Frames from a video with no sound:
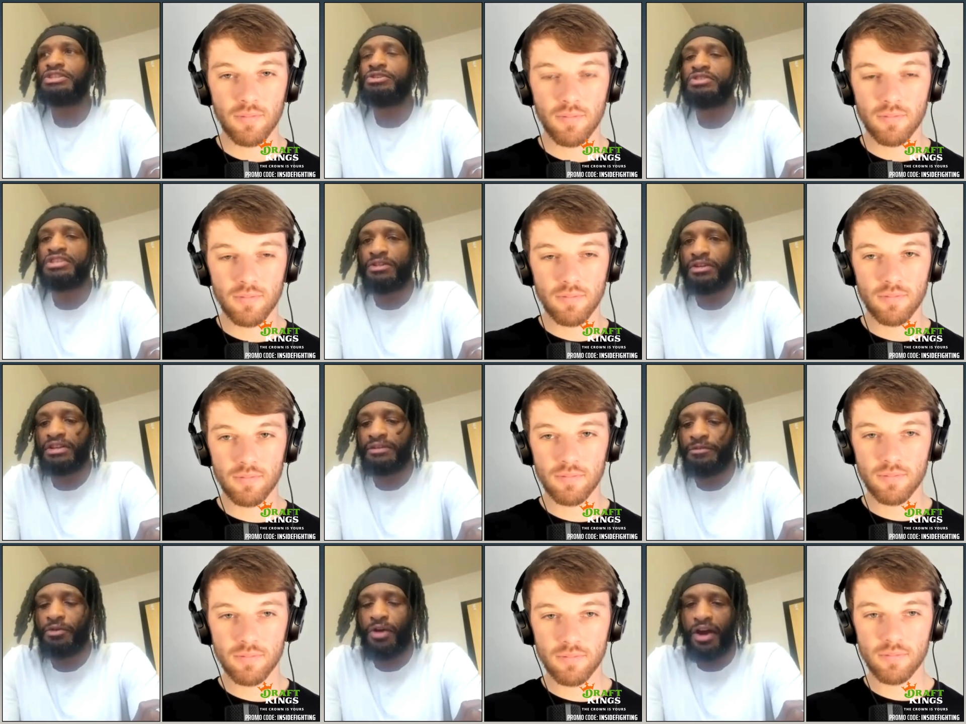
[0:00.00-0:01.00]
Speaker 1: to use the, the
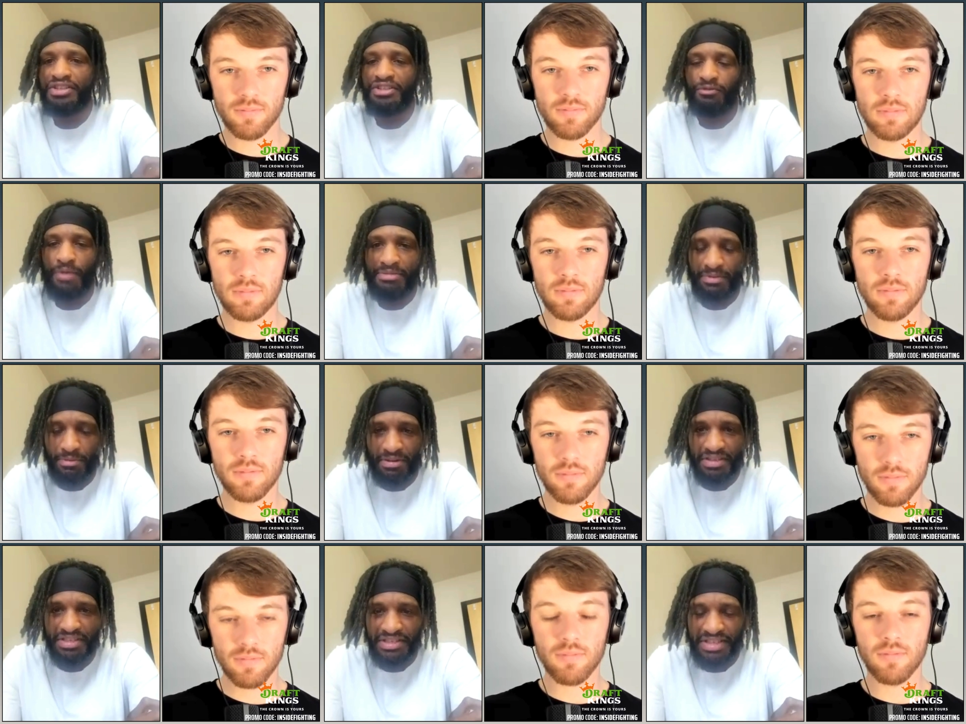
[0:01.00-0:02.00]
full arsenal of weapons that we
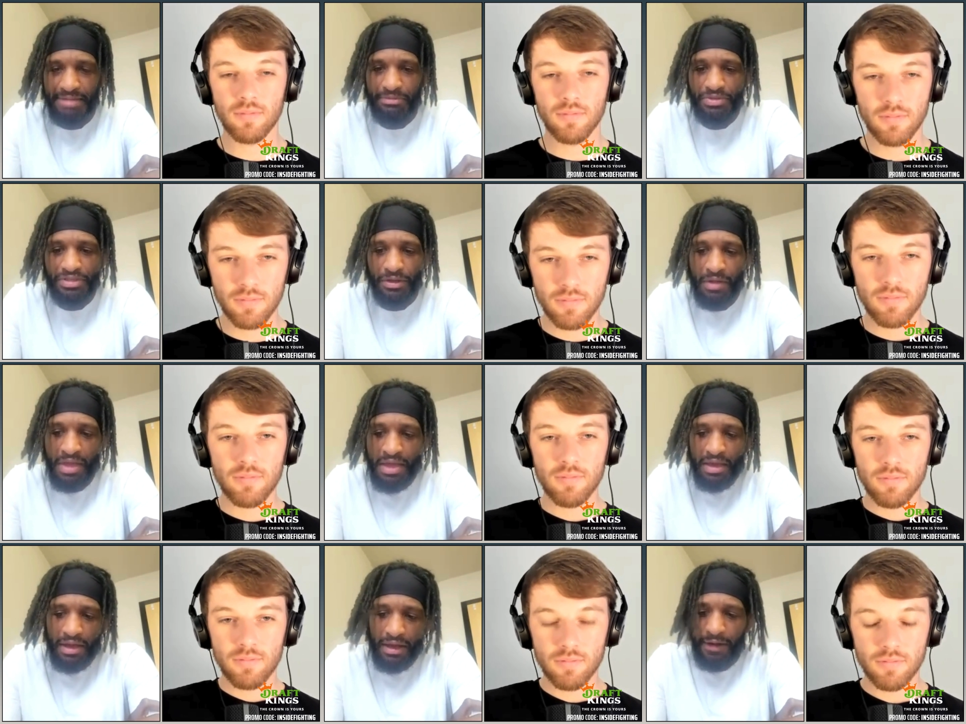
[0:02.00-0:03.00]
bring to the table. So
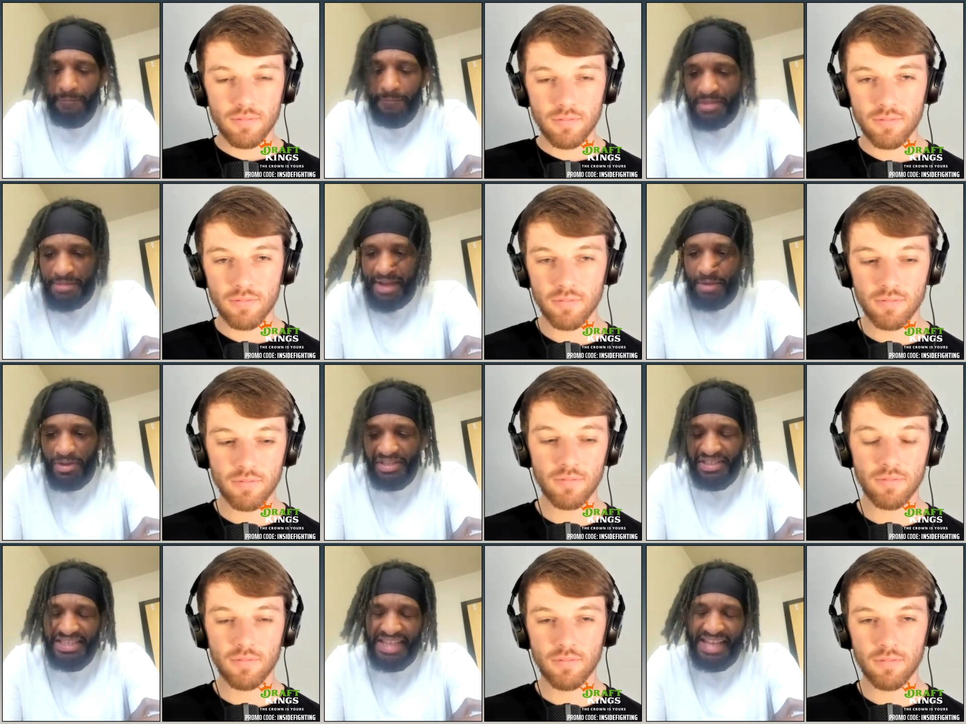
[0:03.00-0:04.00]
um, it might work
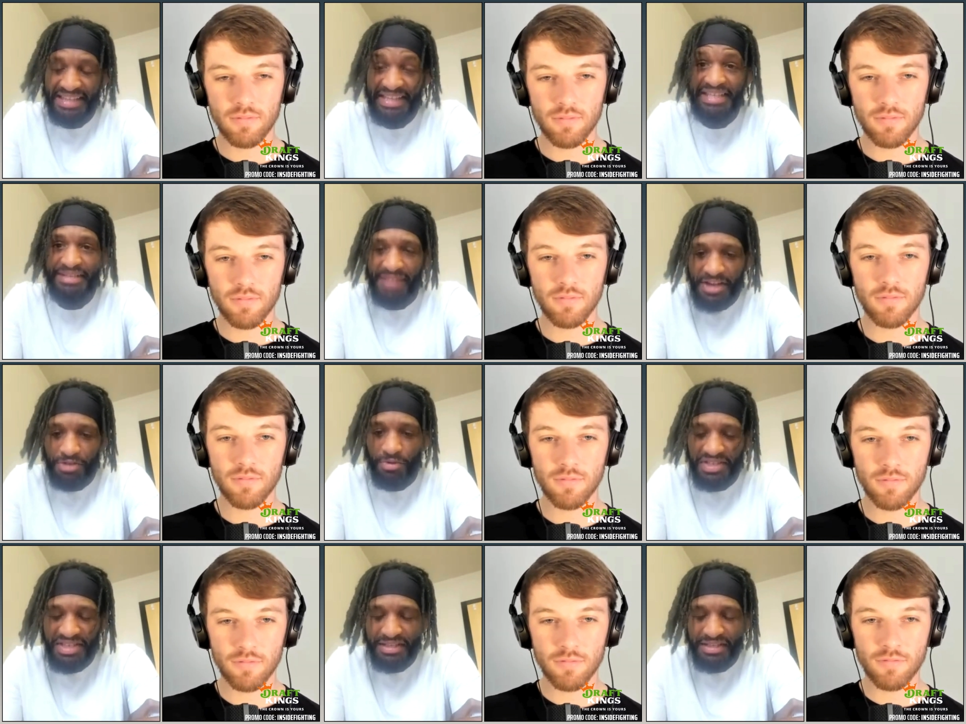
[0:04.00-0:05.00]
as a slight disadvantage
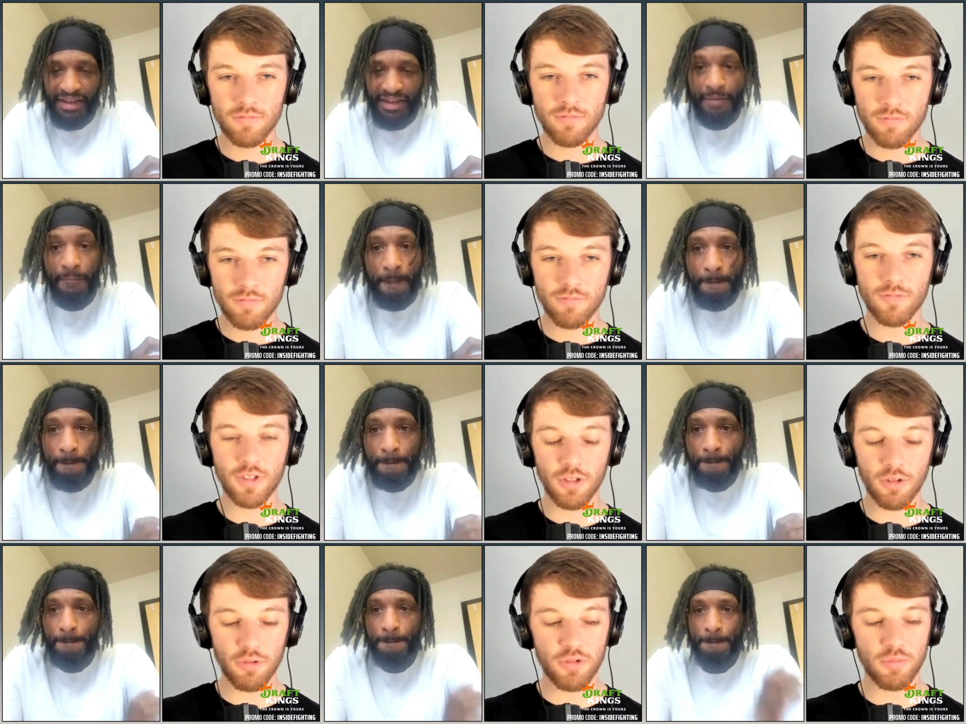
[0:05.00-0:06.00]
going into this fight.
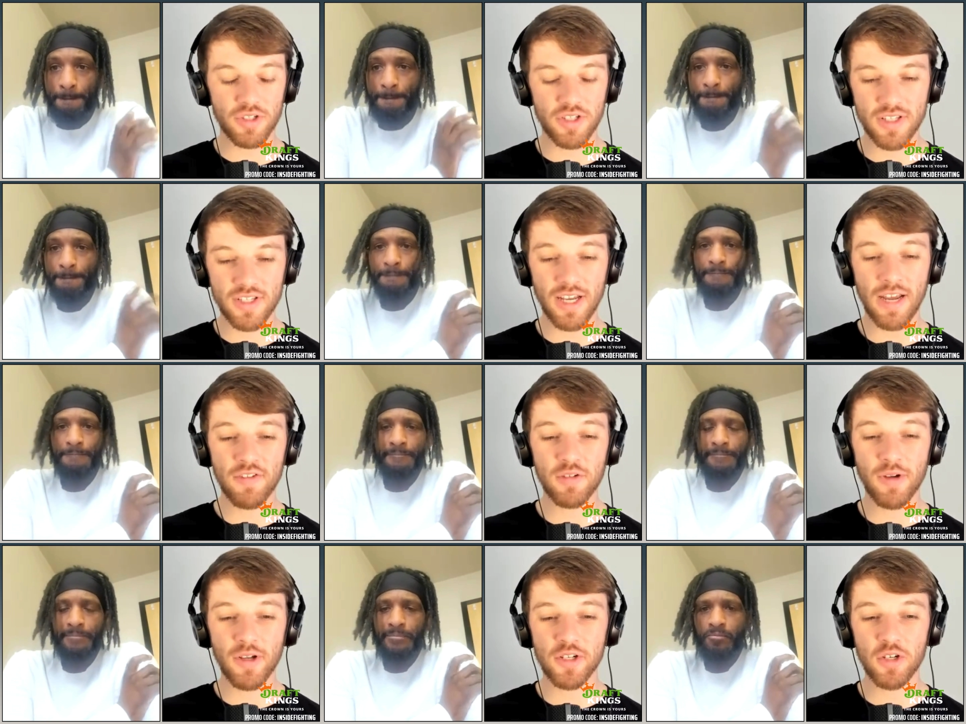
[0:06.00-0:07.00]
Speaker 2: Yeah, hundred percent. I
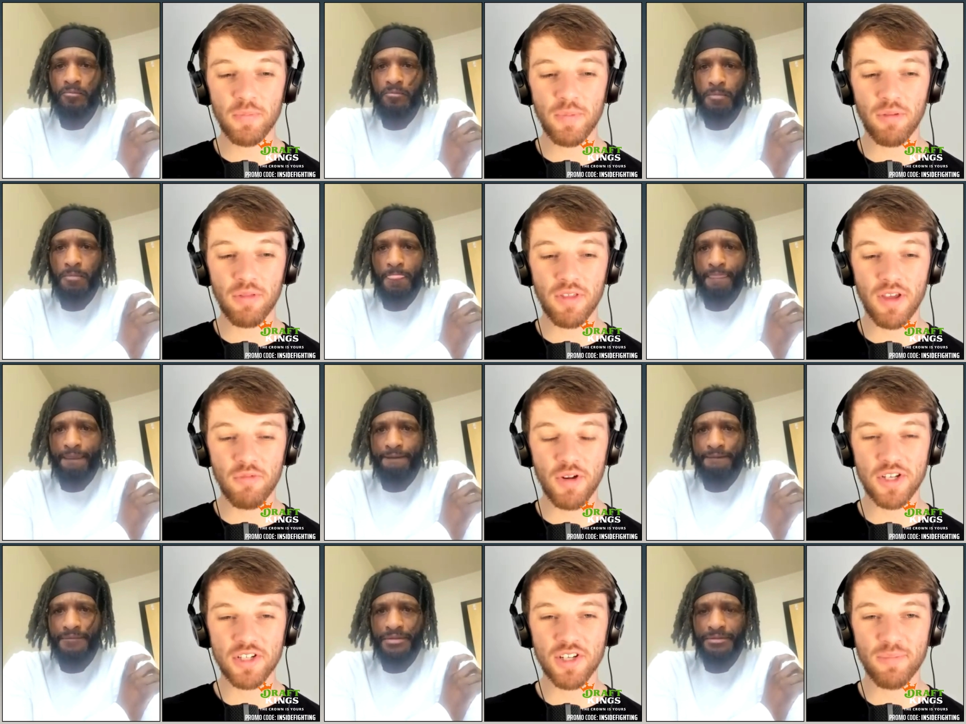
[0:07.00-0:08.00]
have to ask you about the
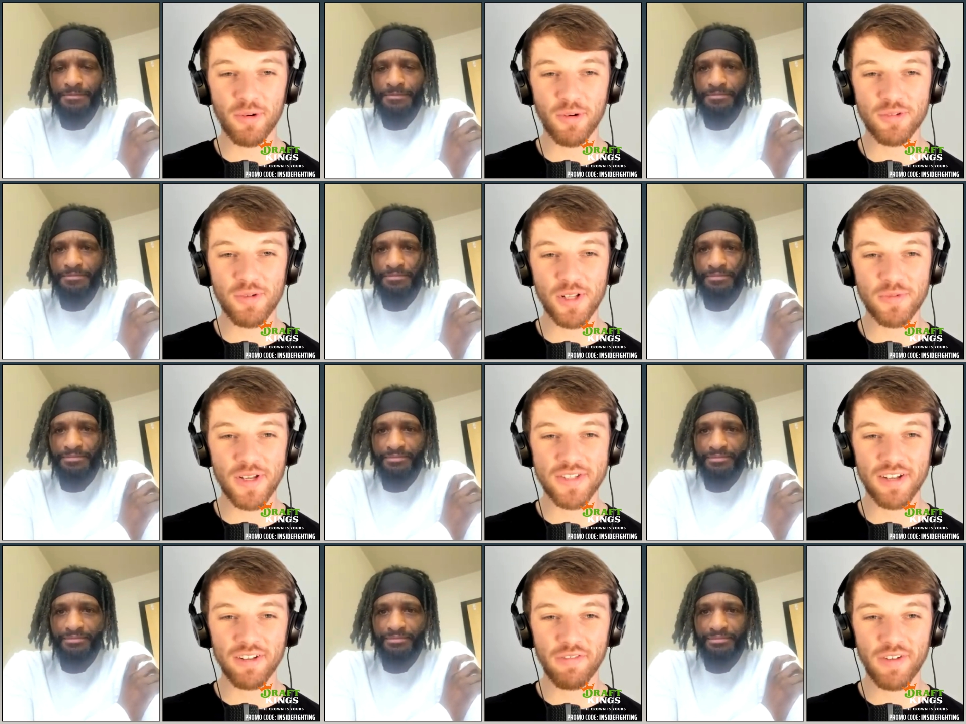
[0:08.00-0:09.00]
recently booked
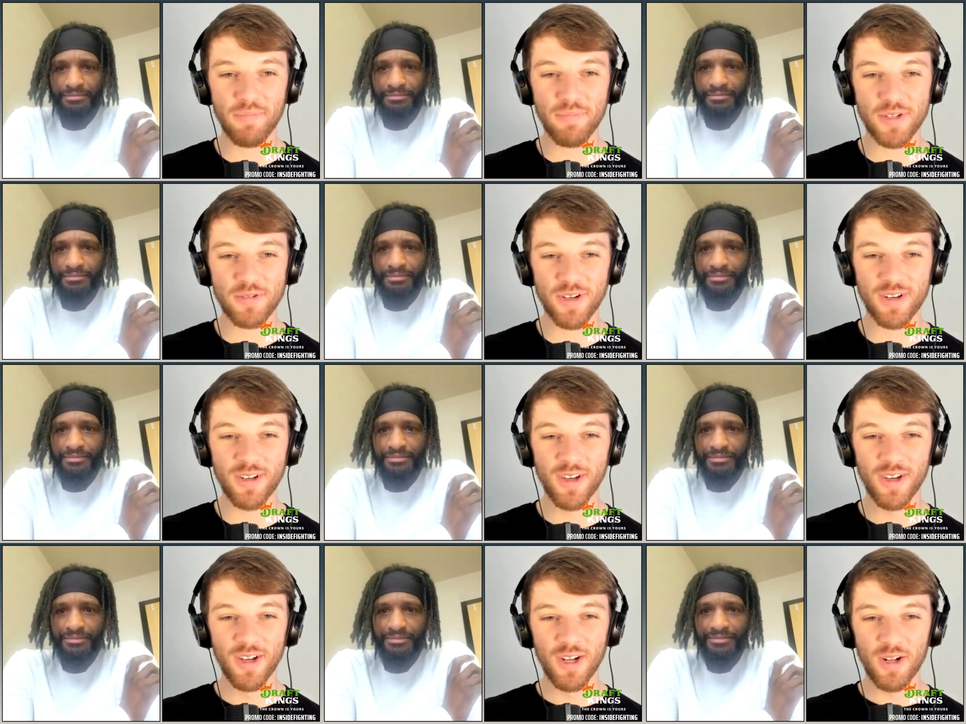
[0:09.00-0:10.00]
welterweight title fight between
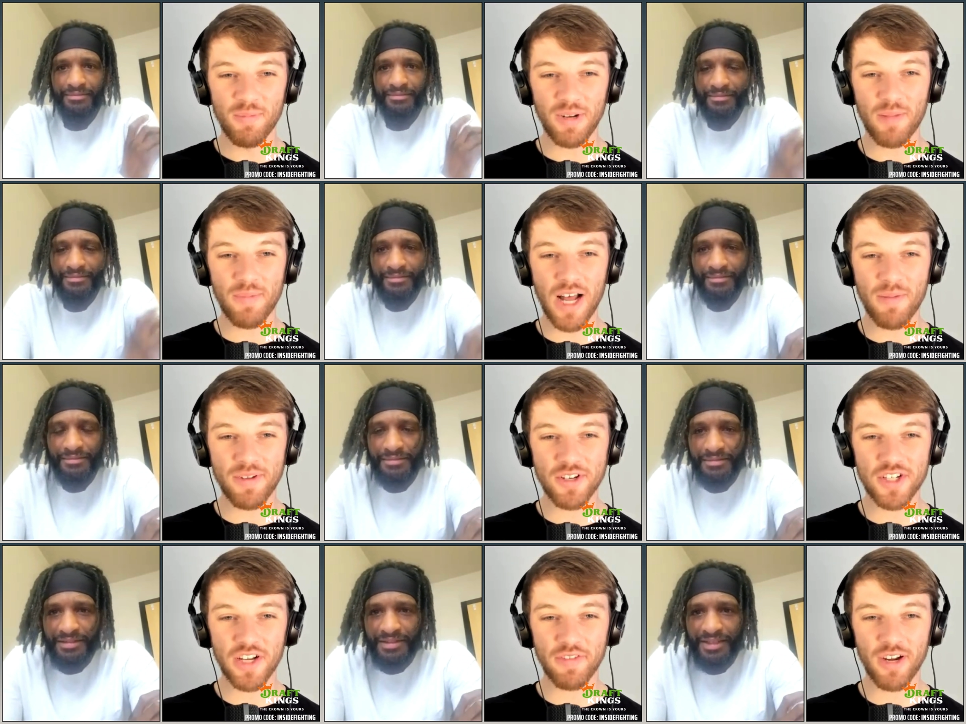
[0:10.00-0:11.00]
Belal Muhammad
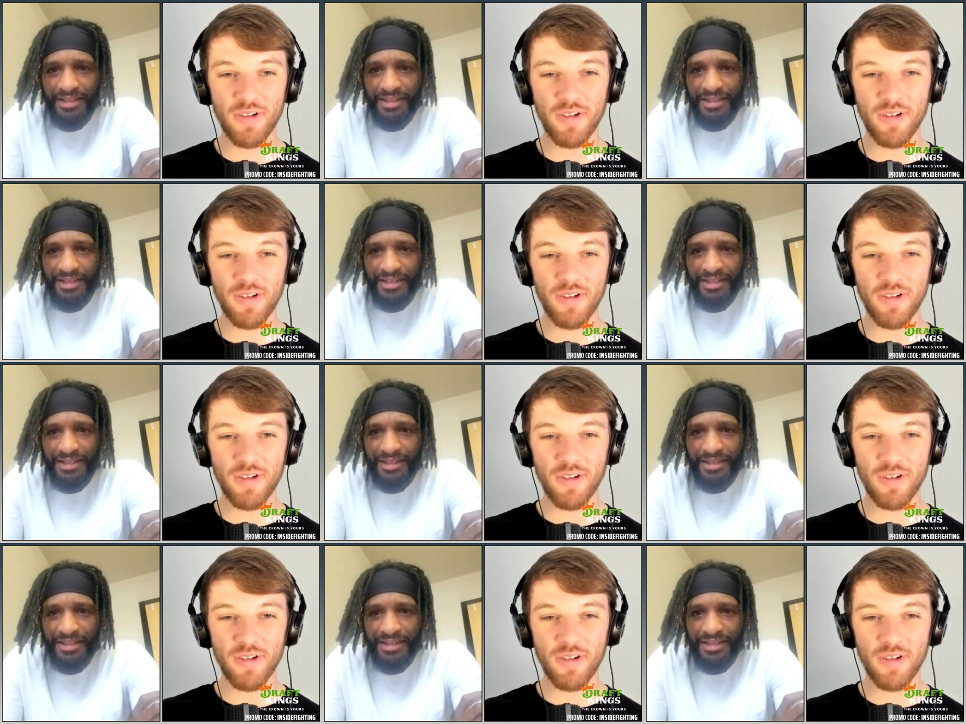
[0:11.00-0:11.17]
and Shavkat